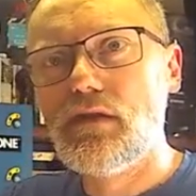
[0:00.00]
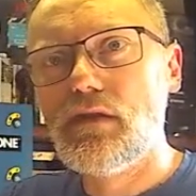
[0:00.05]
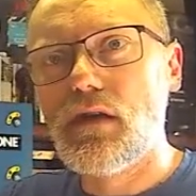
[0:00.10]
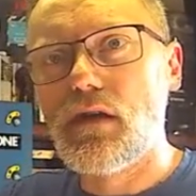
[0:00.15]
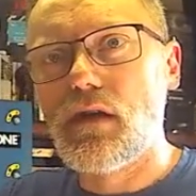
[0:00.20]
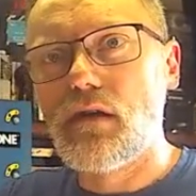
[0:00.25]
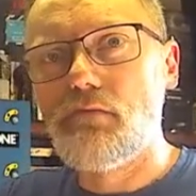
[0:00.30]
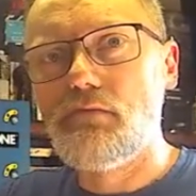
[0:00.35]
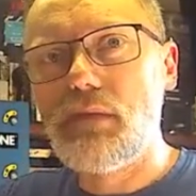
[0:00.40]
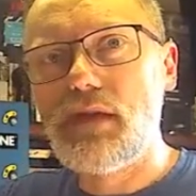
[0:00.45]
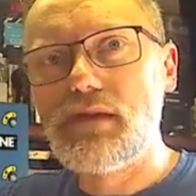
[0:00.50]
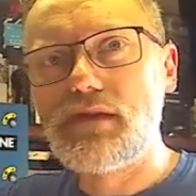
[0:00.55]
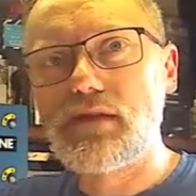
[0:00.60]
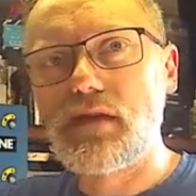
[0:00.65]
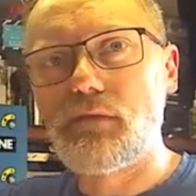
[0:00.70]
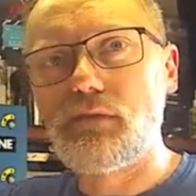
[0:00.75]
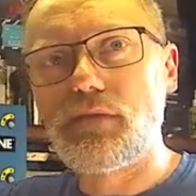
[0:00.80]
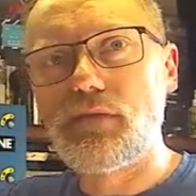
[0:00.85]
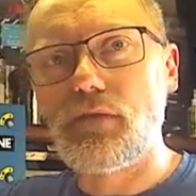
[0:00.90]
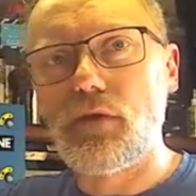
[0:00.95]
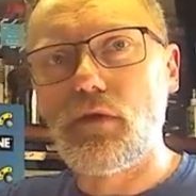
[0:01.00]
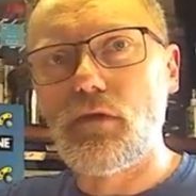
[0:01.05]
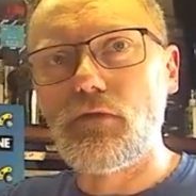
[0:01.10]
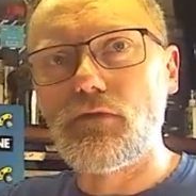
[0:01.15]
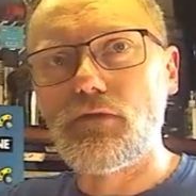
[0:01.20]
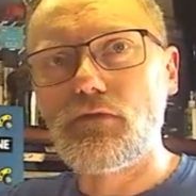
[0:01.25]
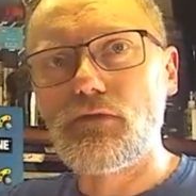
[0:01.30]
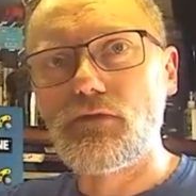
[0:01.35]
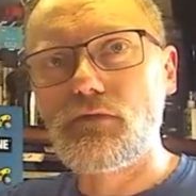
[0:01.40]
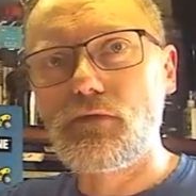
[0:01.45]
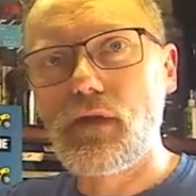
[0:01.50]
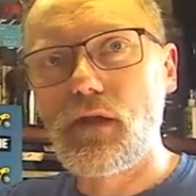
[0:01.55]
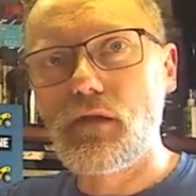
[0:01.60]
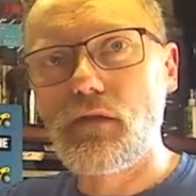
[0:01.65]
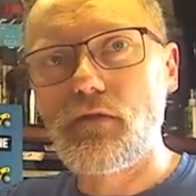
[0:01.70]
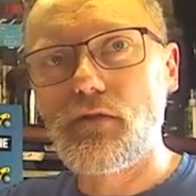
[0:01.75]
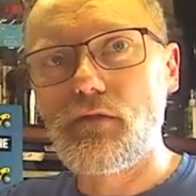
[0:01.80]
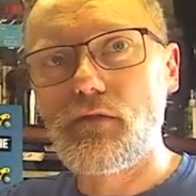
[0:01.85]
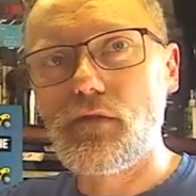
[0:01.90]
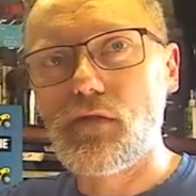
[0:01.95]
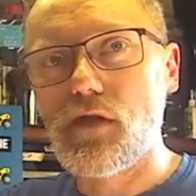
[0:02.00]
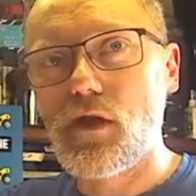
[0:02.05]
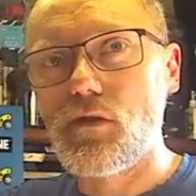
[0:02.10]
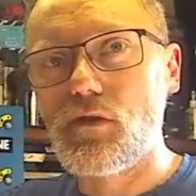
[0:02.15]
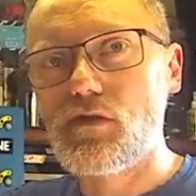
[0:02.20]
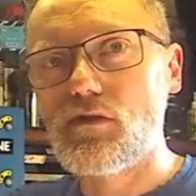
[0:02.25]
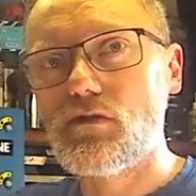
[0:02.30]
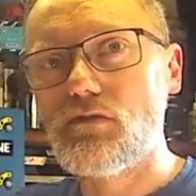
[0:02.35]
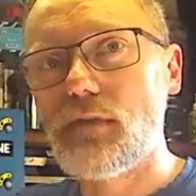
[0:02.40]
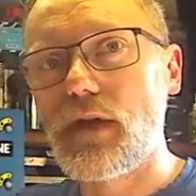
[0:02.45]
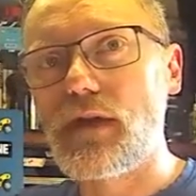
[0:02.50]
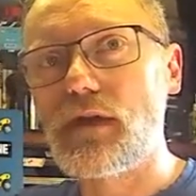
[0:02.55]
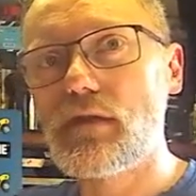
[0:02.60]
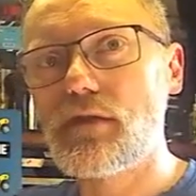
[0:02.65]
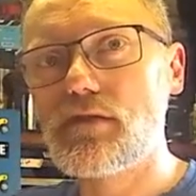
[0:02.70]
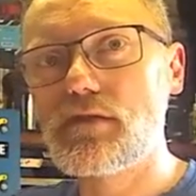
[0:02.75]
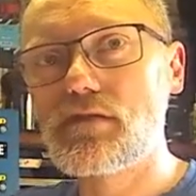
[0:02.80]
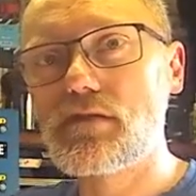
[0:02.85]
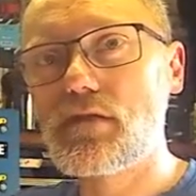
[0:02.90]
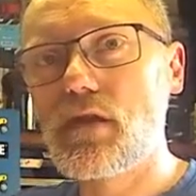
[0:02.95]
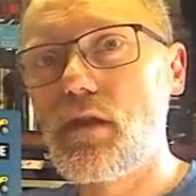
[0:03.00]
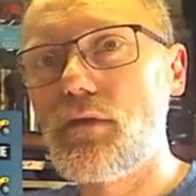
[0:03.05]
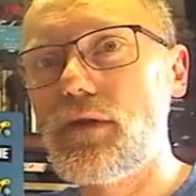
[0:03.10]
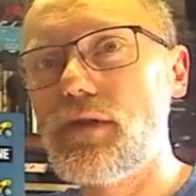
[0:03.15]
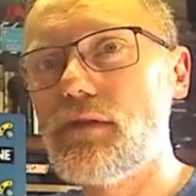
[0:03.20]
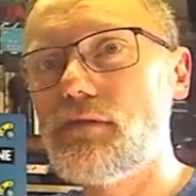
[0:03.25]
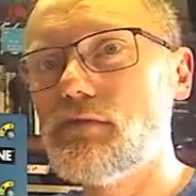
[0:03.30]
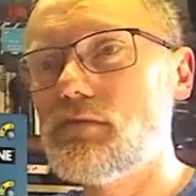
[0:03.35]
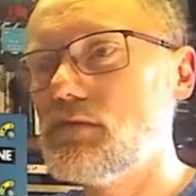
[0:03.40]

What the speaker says: meetup of kind of local makers going.